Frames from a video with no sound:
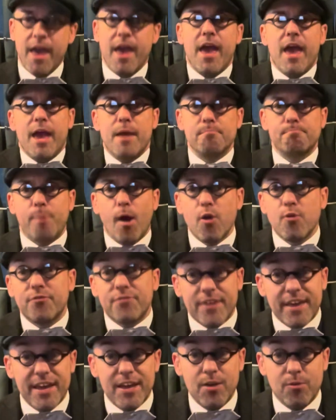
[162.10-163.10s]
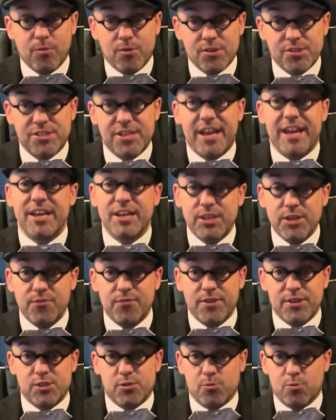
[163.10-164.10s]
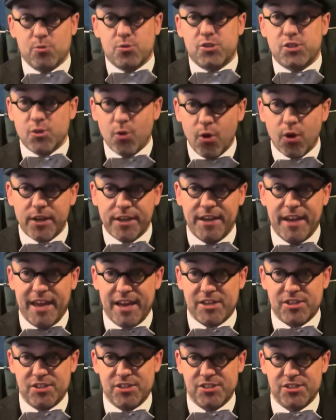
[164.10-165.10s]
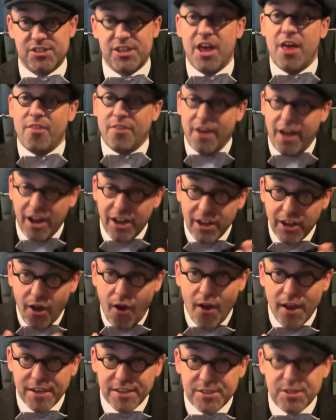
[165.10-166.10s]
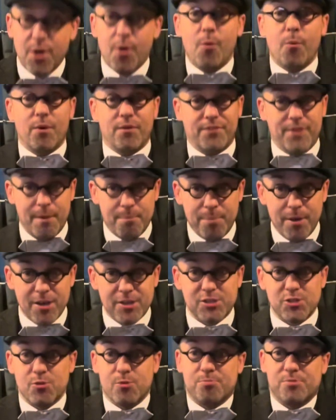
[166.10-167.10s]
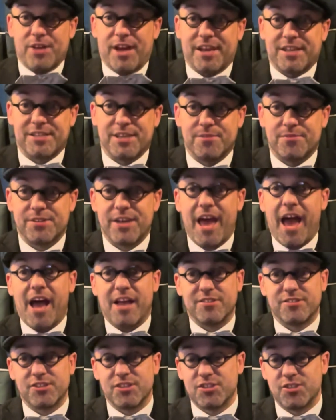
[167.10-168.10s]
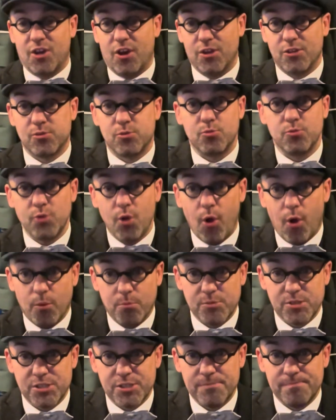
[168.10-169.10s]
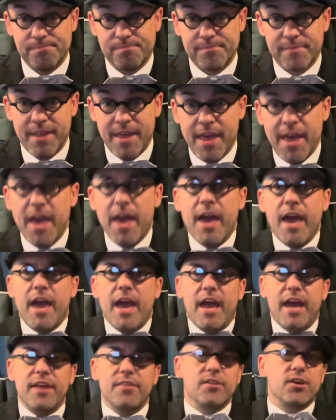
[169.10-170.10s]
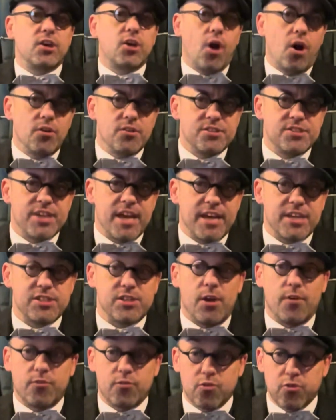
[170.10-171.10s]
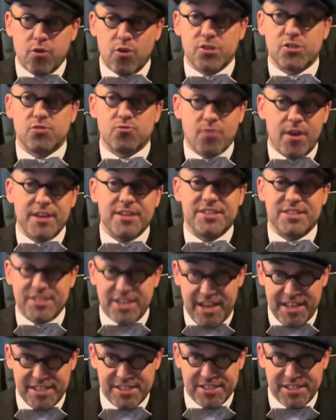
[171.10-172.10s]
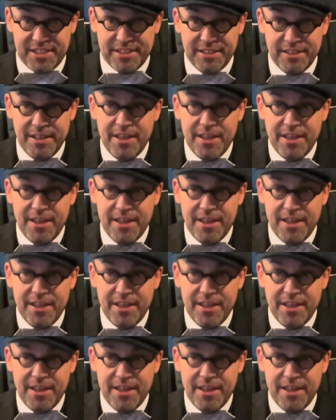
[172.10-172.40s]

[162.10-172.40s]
In both eras, individuals sought connections that aligned with their personal objectives and societal norms. In the context of cross-race dating,